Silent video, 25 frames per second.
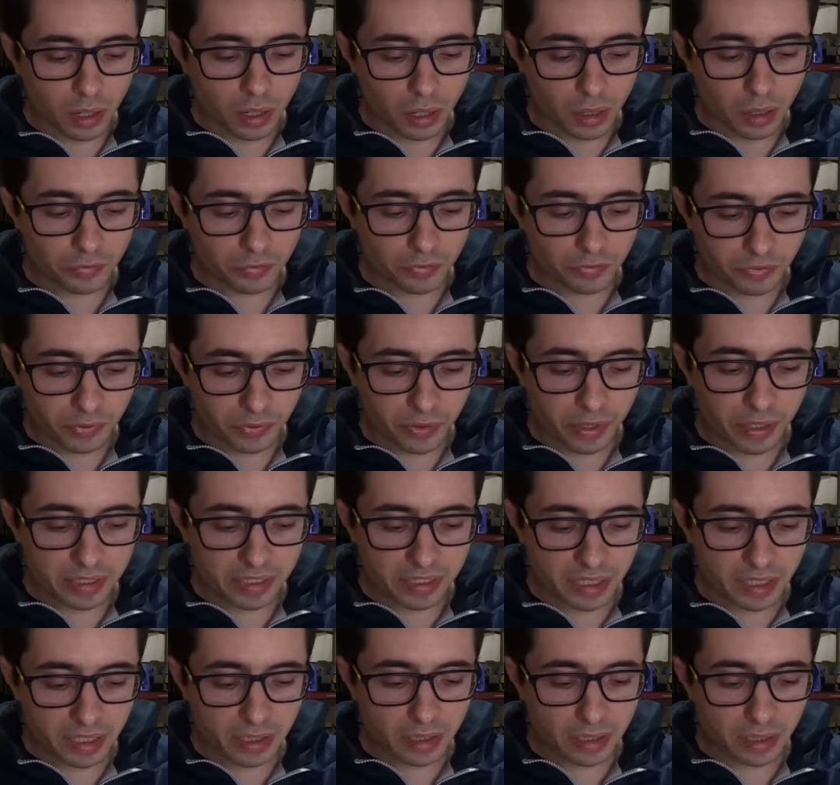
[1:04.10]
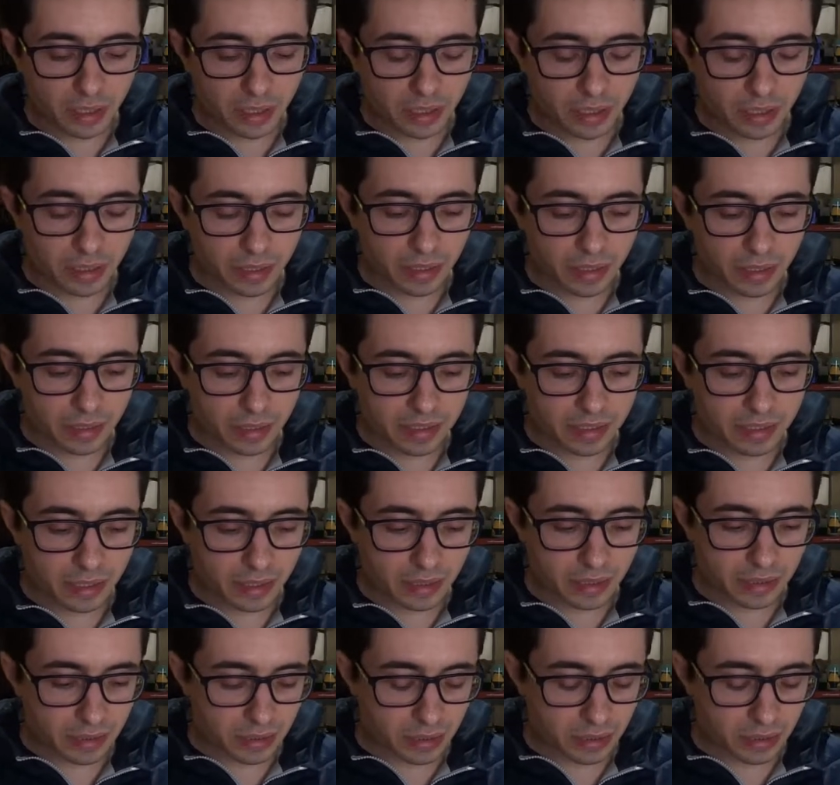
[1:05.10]
fixed in the
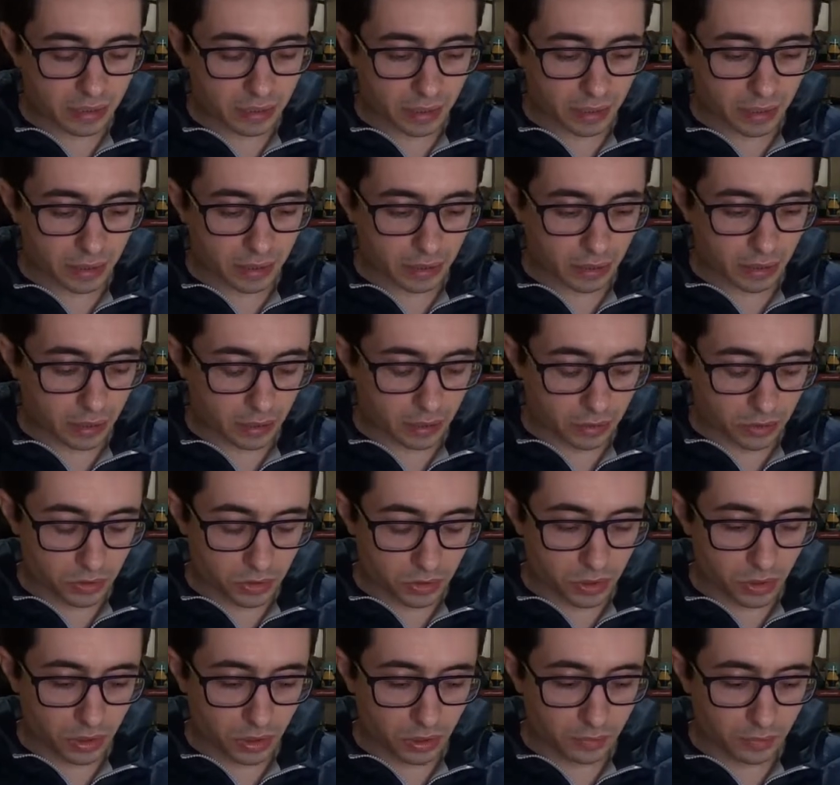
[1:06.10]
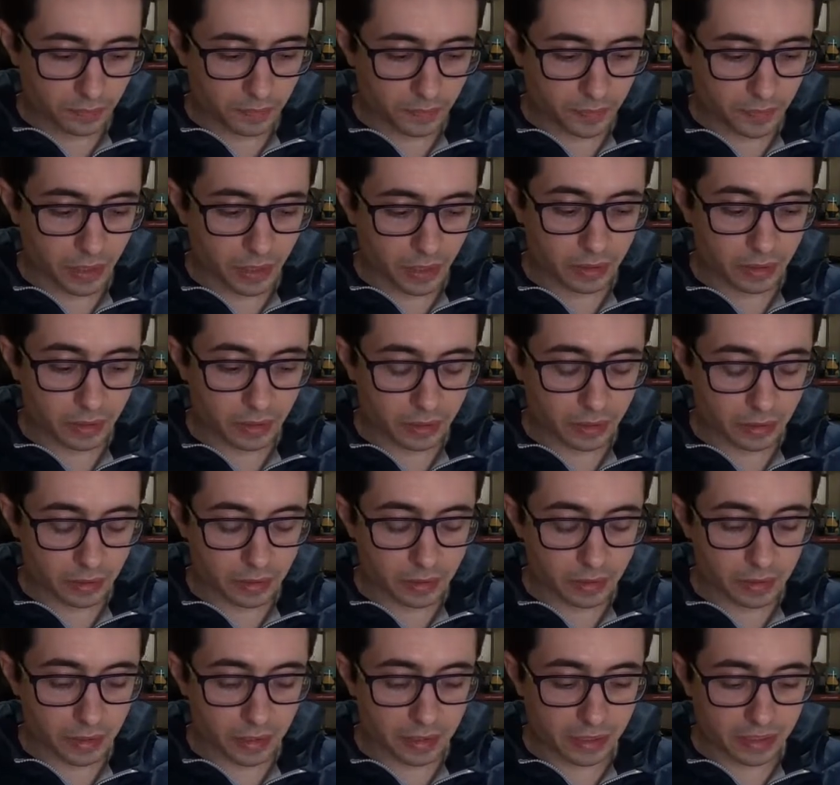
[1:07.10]
sense that it's
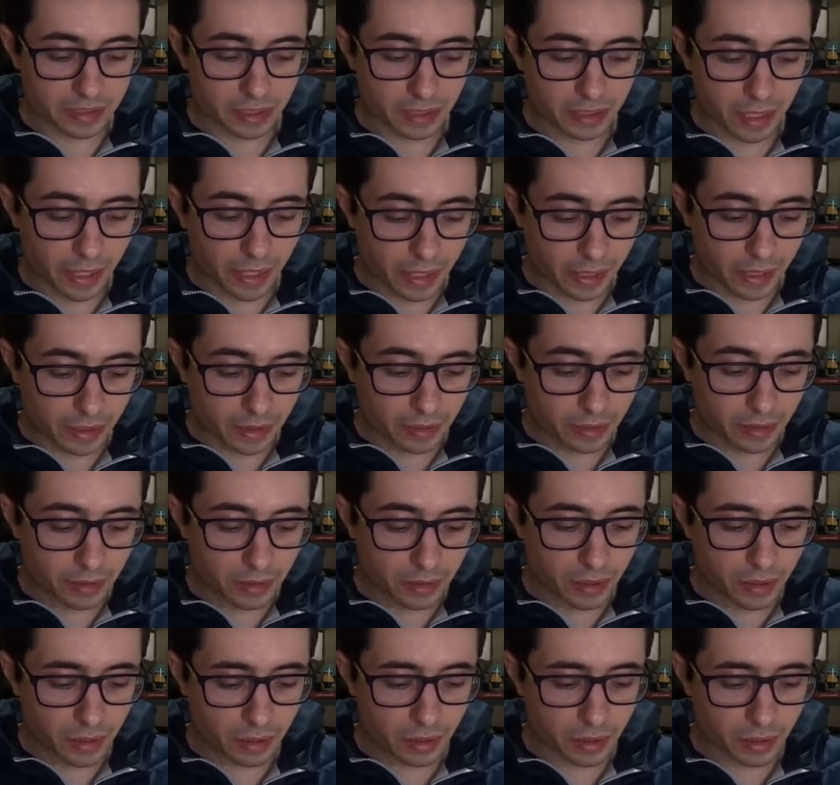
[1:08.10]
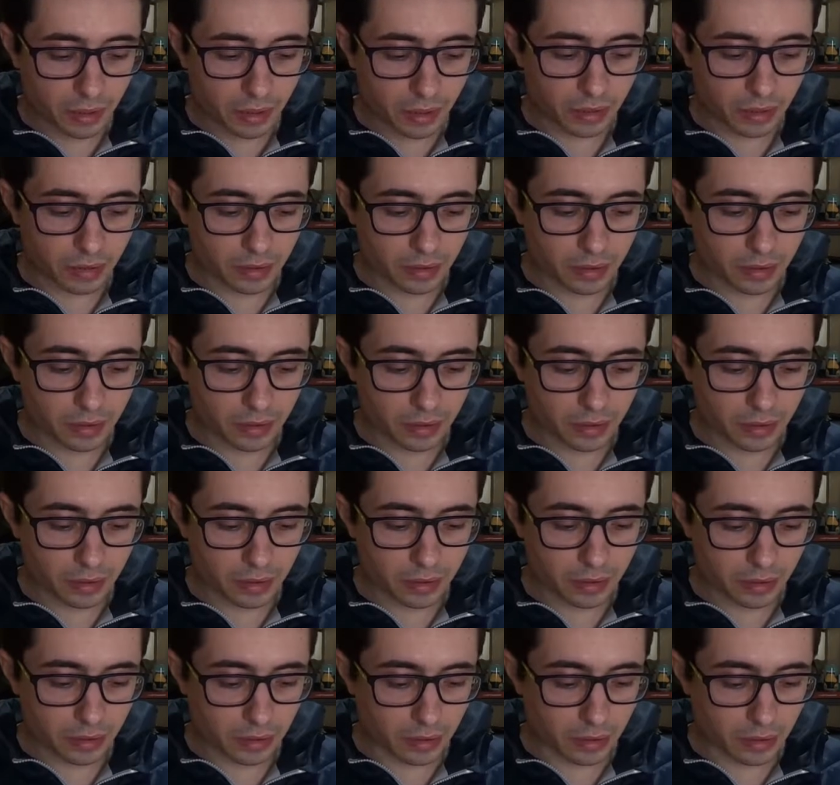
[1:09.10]
there is an end,
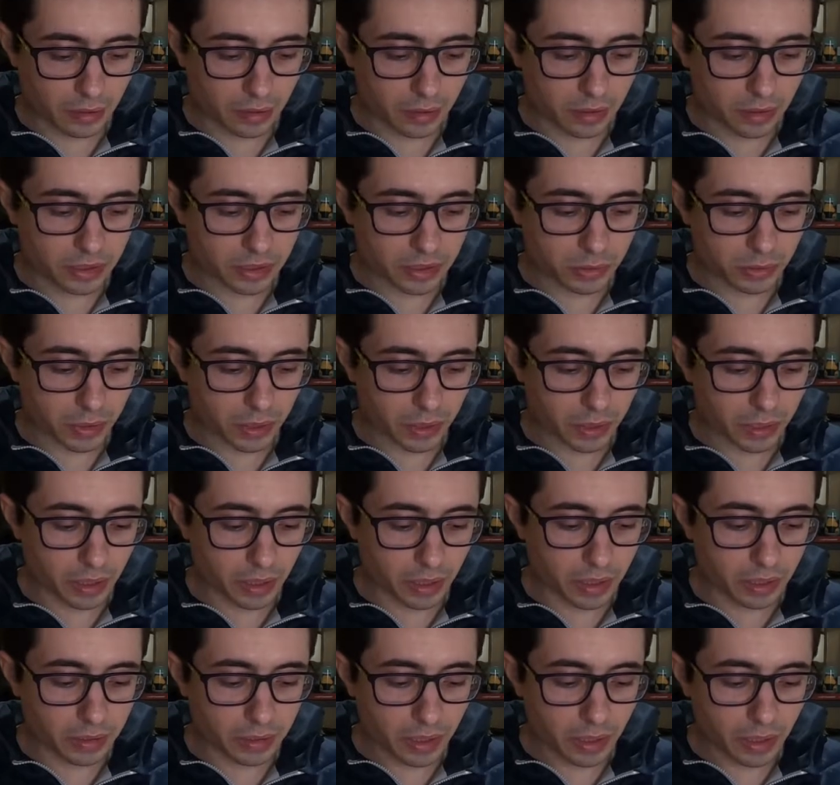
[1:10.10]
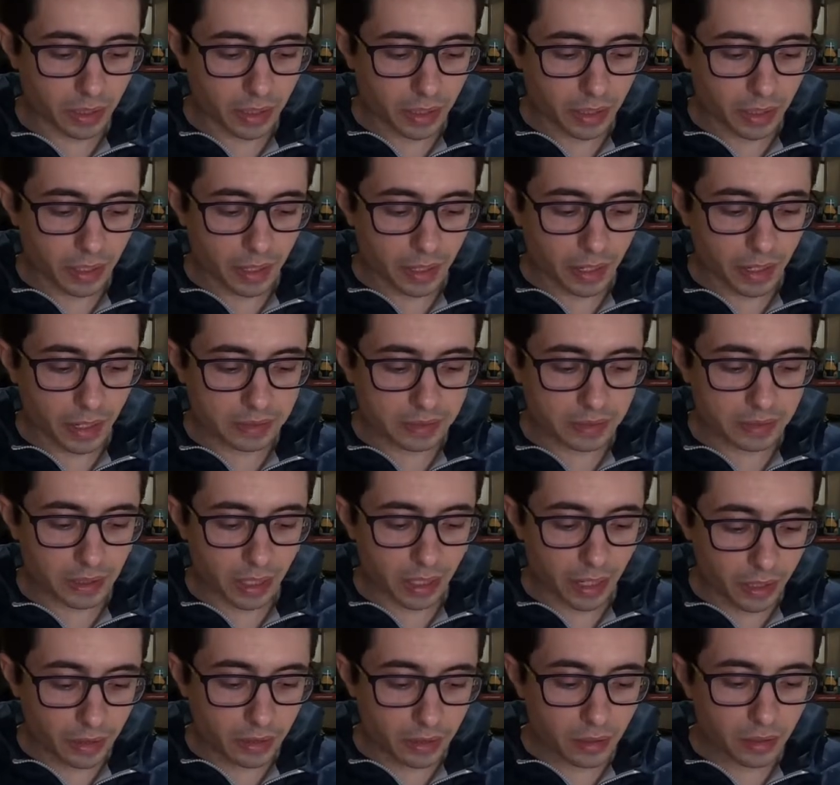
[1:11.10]
the string has an
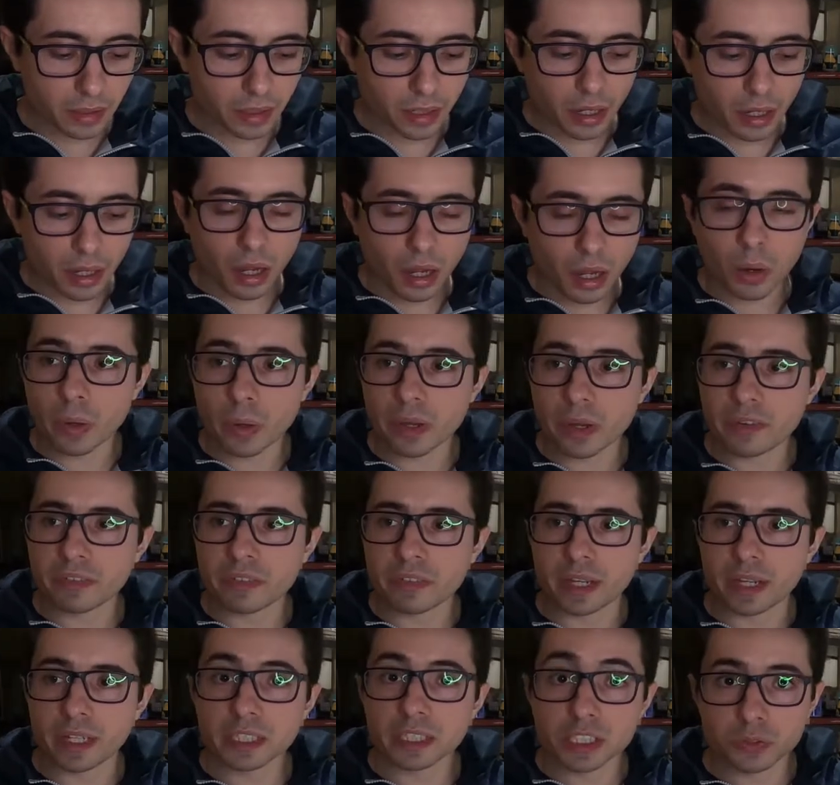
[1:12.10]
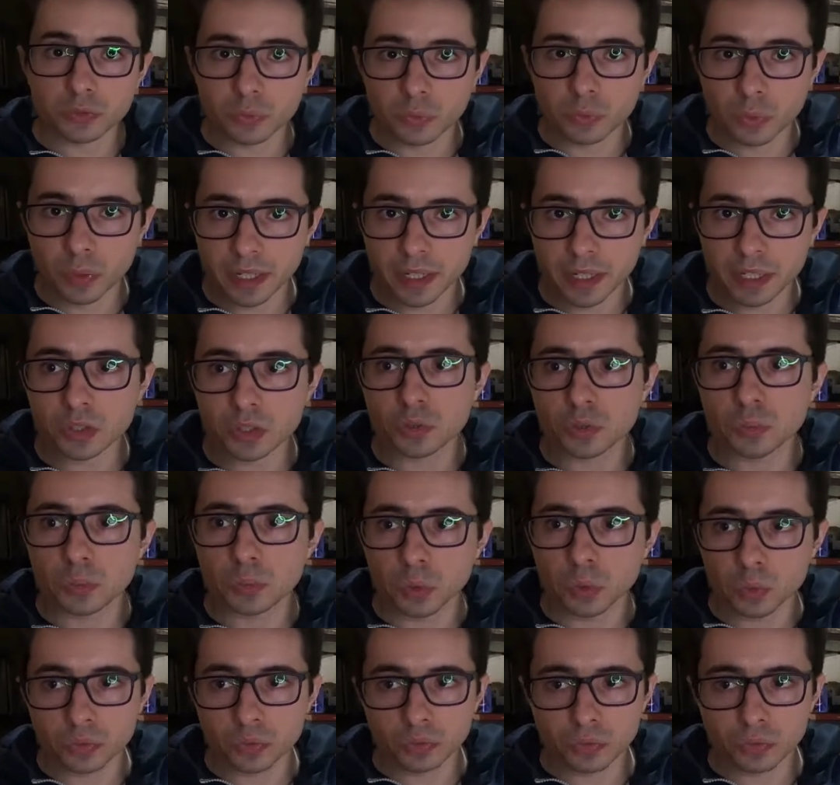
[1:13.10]
end, however it's free to move,